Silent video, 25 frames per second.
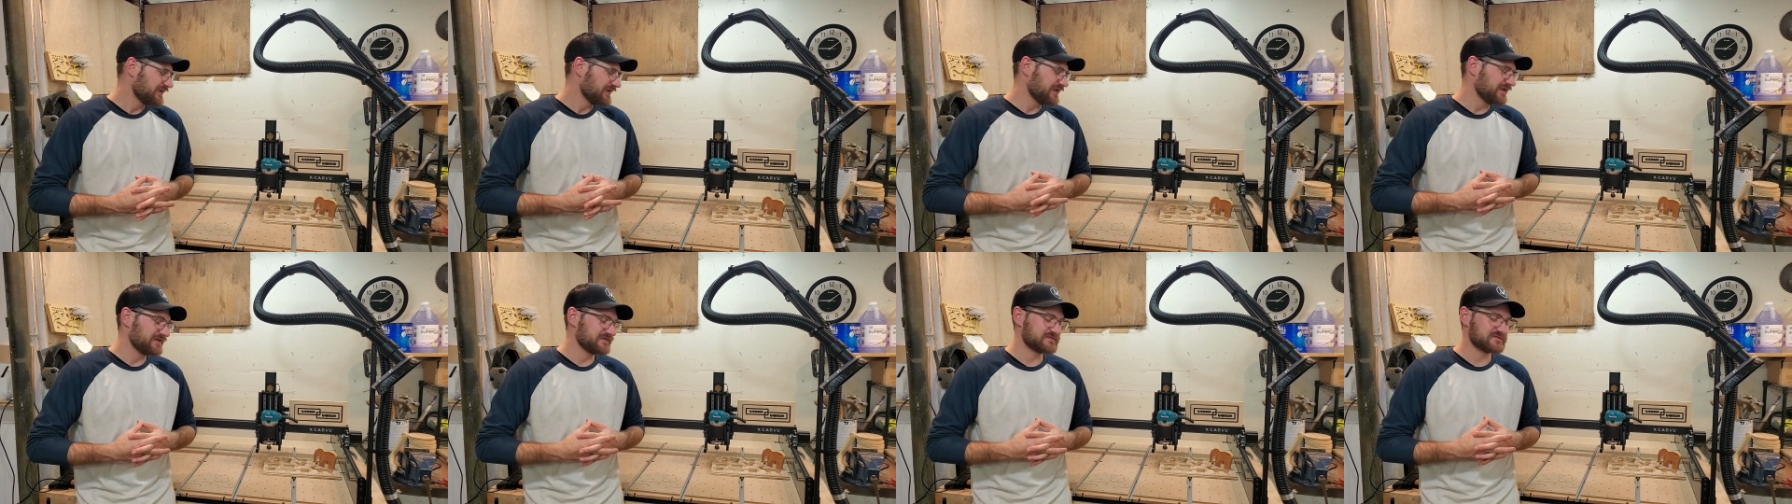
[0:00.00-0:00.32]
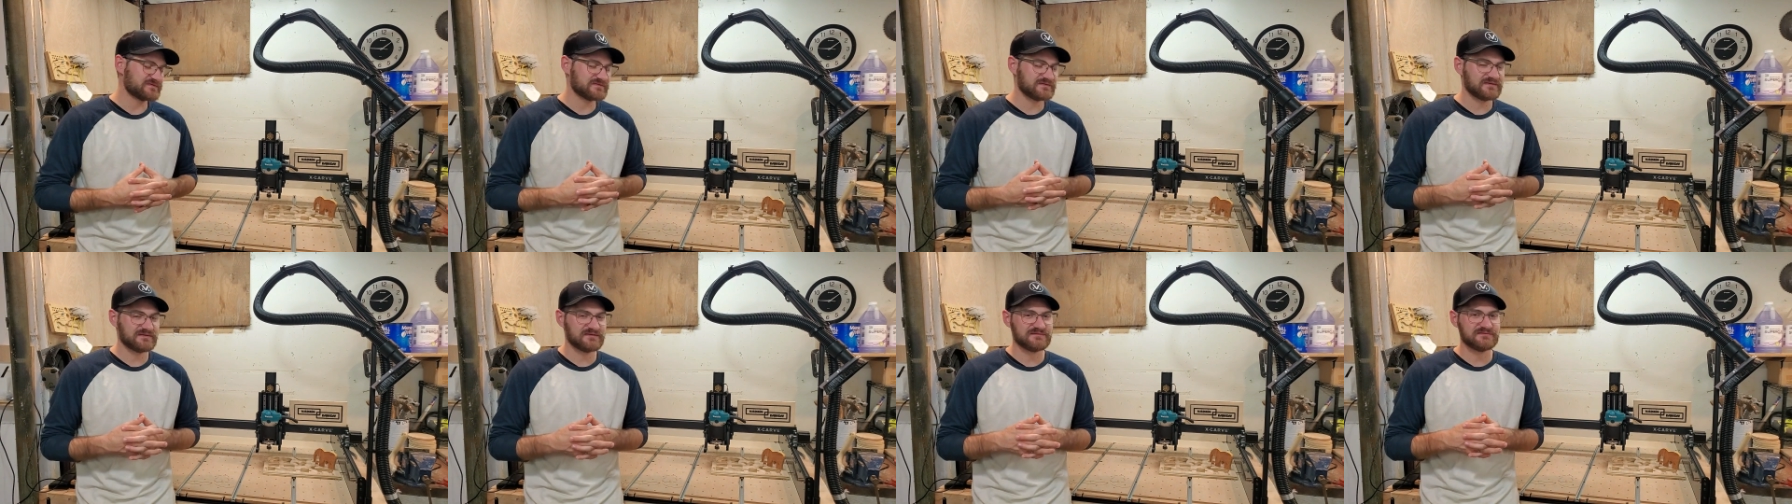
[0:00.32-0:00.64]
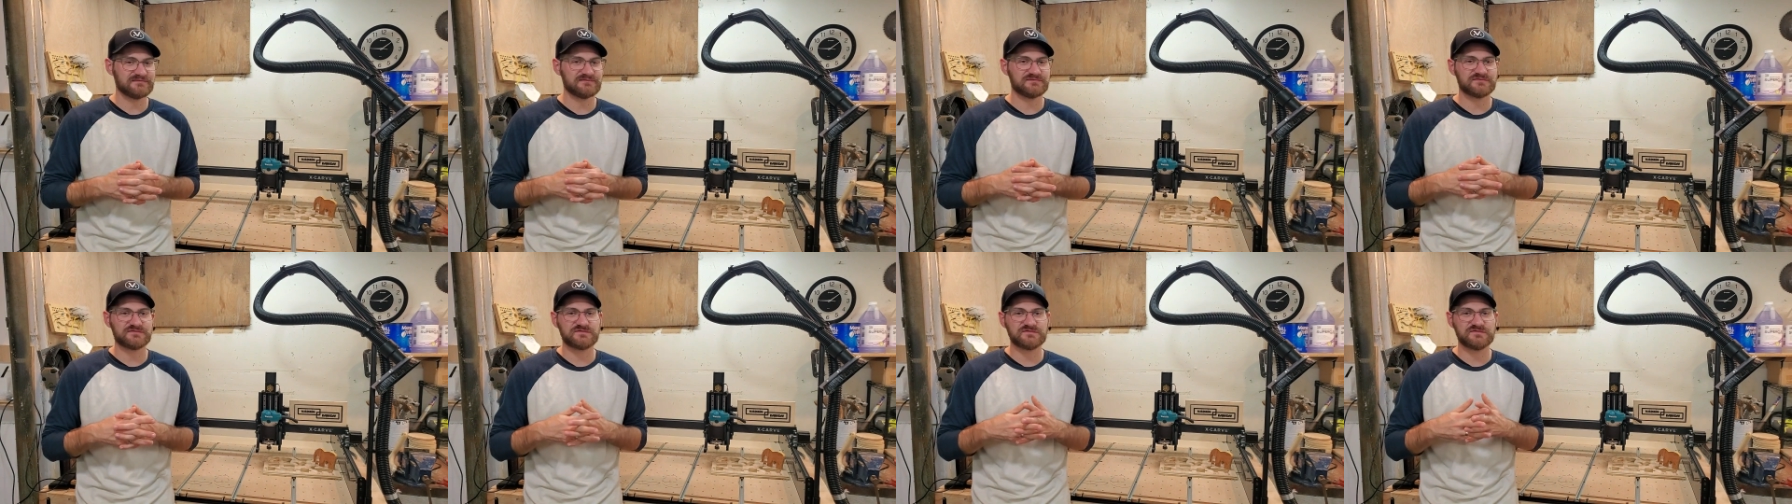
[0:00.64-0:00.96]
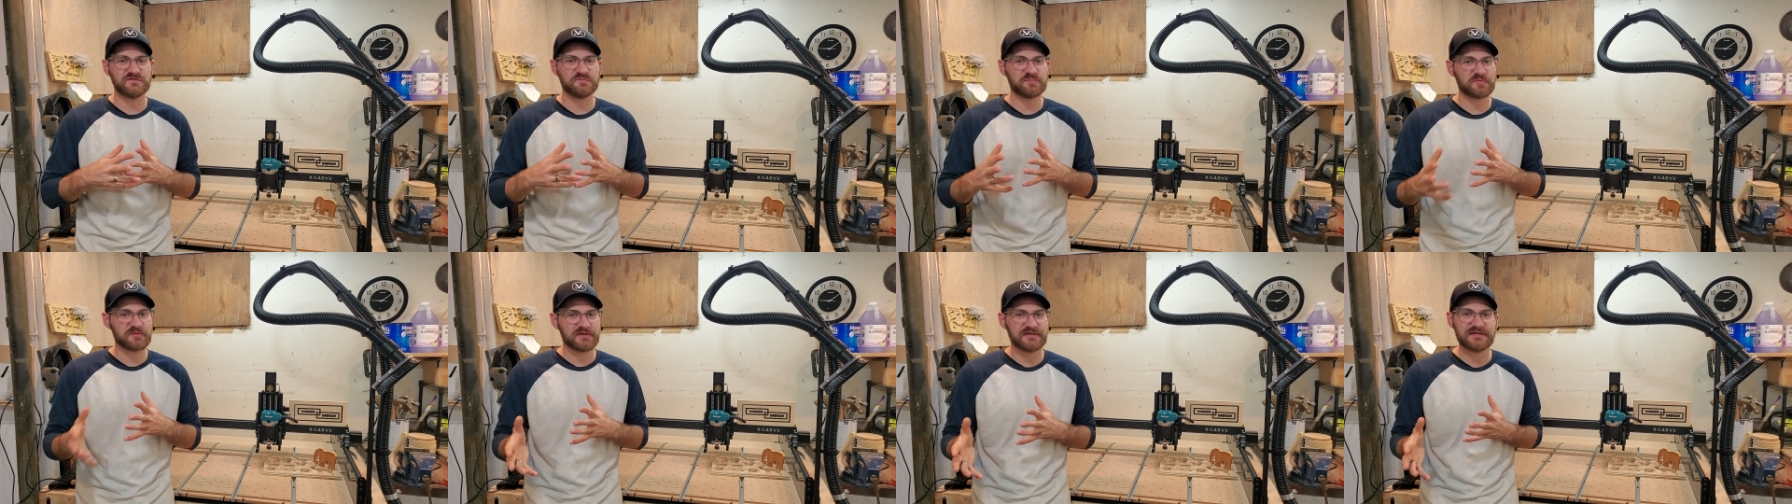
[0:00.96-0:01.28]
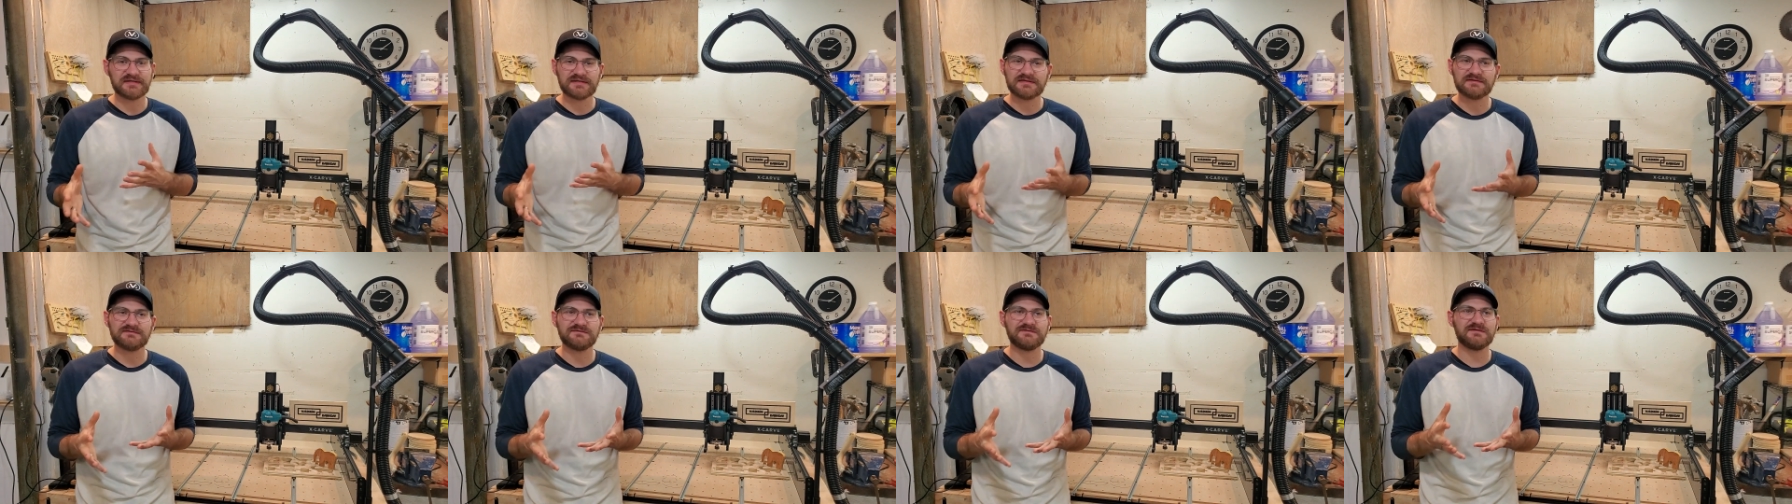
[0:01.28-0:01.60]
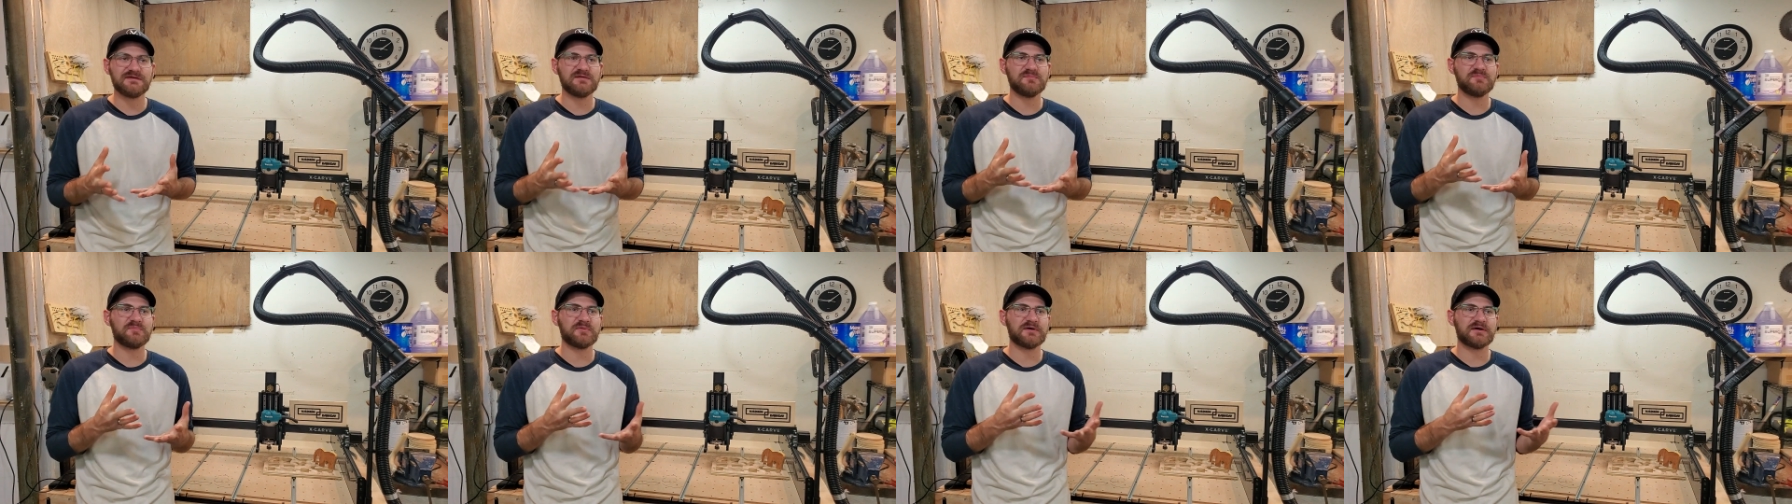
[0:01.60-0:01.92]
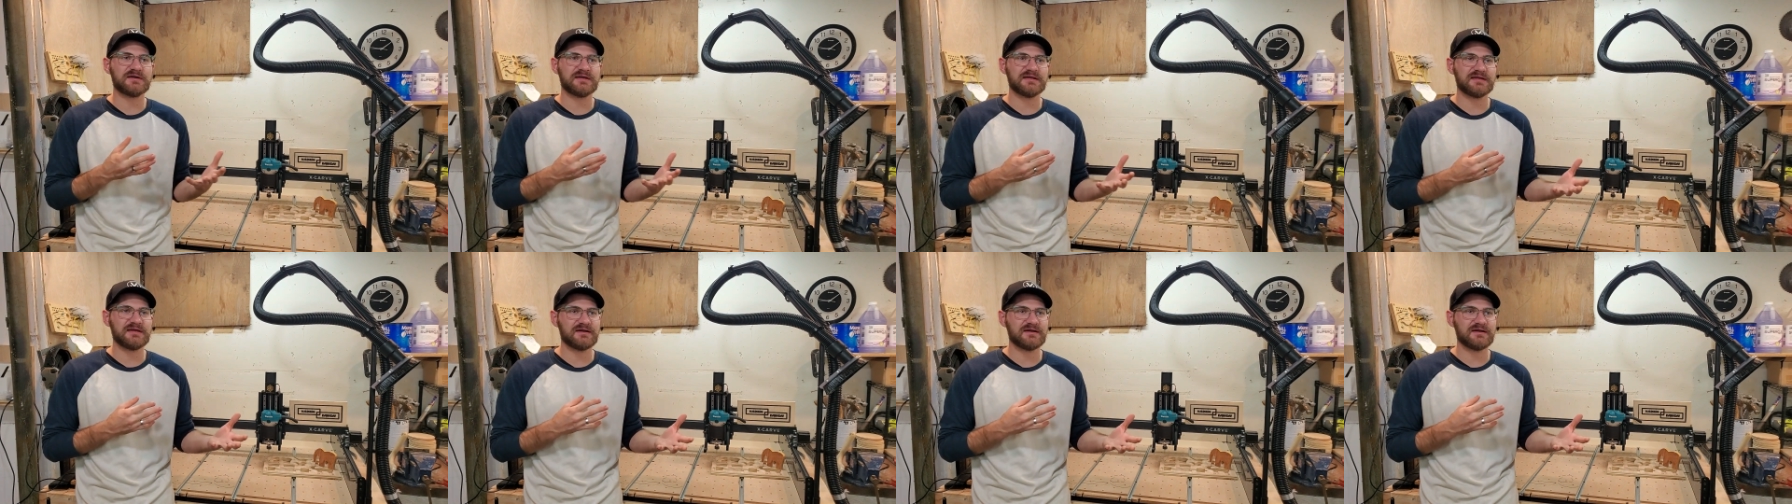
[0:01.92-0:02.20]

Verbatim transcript: It's super easy, but